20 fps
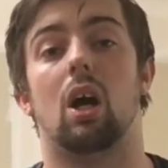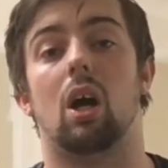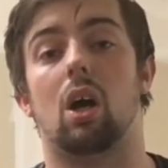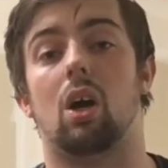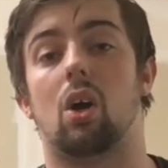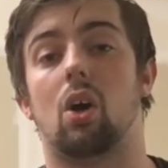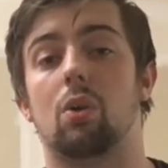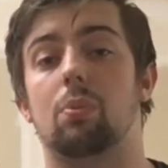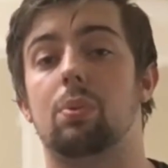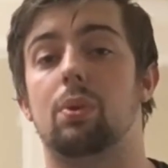I
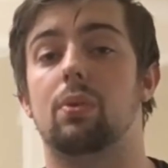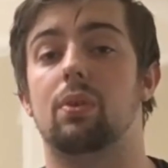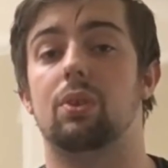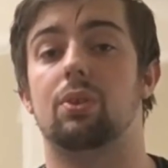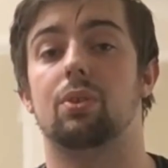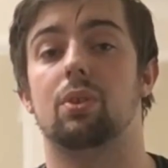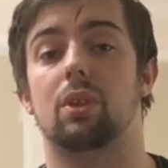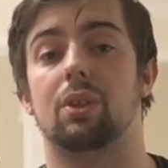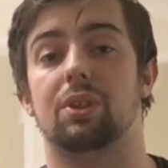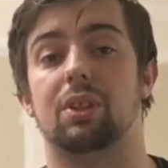hope you
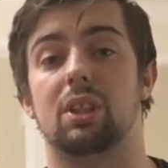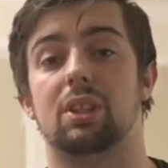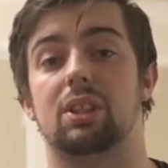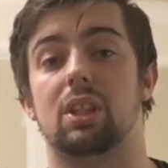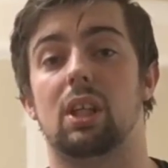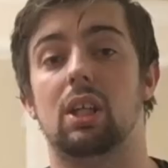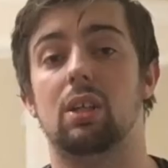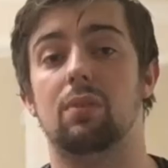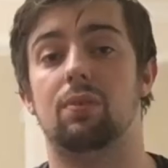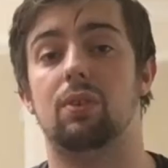enjoyed this.
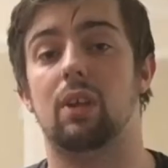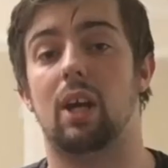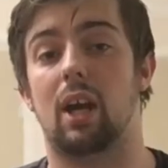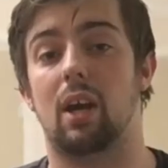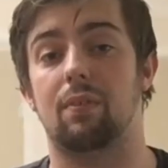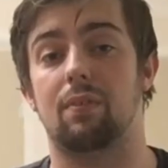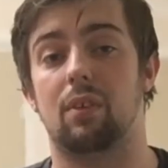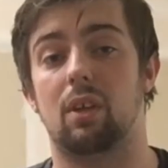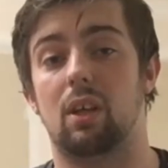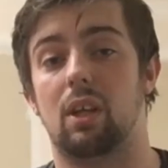If you
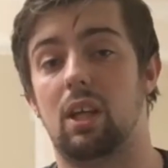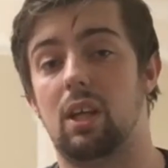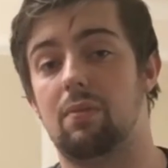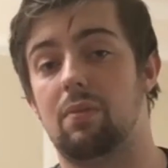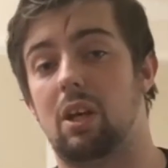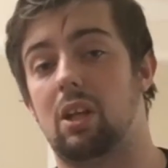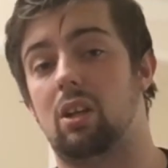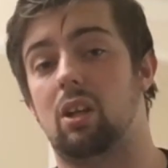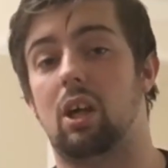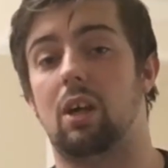have, hit
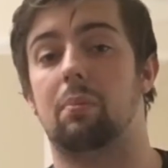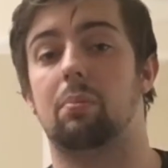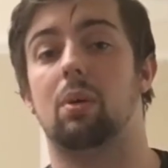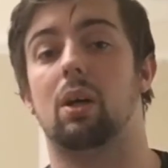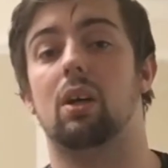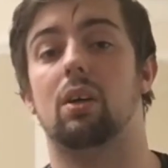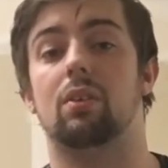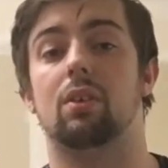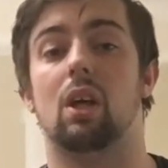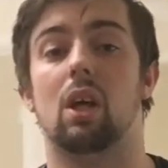that like
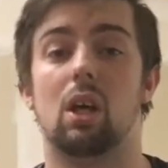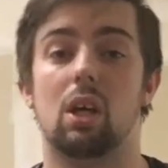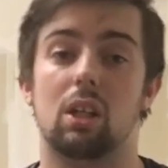button,